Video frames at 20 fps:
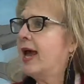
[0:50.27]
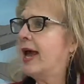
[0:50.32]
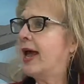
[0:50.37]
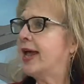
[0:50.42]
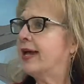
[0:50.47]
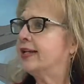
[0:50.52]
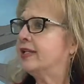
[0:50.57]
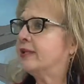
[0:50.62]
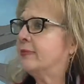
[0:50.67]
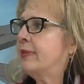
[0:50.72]

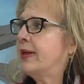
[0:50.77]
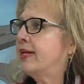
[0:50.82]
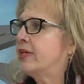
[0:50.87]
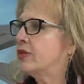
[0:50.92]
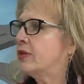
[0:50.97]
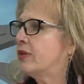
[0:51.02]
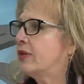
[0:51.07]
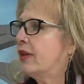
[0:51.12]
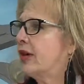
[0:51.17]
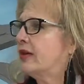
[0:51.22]
and to make
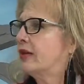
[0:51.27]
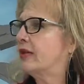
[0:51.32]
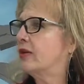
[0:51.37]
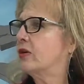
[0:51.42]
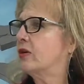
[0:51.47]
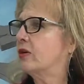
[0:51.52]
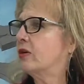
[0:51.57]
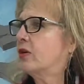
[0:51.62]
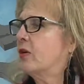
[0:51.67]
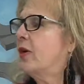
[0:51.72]
sure that
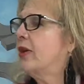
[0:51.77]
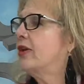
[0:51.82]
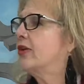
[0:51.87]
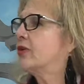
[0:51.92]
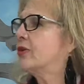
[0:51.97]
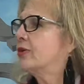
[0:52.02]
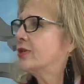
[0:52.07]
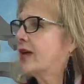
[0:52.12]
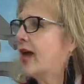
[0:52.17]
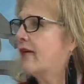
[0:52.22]
your
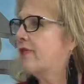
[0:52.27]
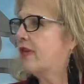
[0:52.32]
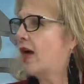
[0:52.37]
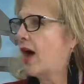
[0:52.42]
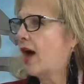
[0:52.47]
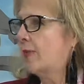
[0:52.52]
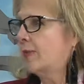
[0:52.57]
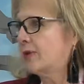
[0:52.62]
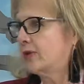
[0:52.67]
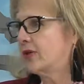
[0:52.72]
creditors have the
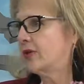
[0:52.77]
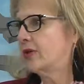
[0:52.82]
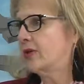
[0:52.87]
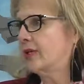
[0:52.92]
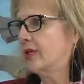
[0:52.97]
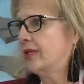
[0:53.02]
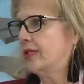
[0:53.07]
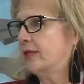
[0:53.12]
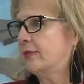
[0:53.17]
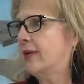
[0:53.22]

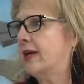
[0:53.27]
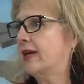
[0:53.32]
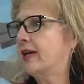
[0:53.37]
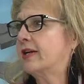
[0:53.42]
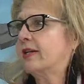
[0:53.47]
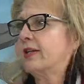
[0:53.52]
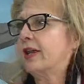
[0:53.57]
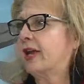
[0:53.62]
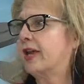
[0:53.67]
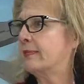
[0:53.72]
opportunity to make a
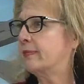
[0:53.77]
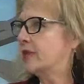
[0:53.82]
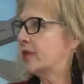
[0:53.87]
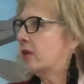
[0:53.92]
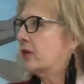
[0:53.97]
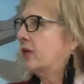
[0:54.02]
claim so